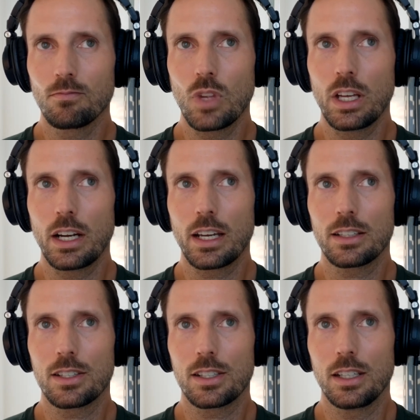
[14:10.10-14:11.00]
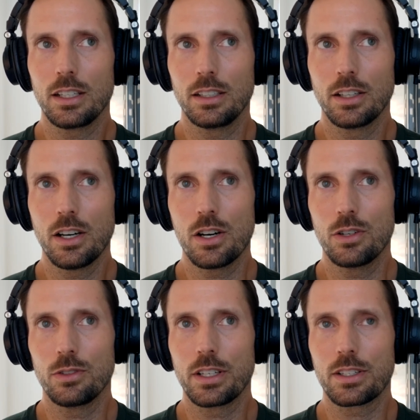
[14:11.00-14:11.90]
And I got to see,
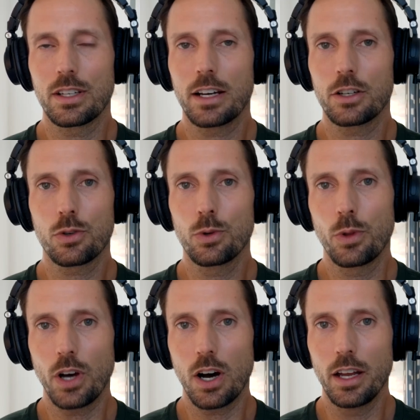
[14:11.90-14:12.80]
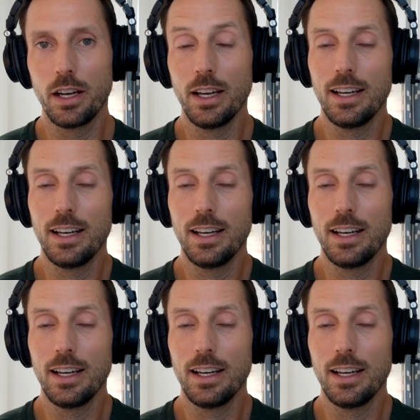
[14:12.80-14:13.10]
no, that's not a true thought.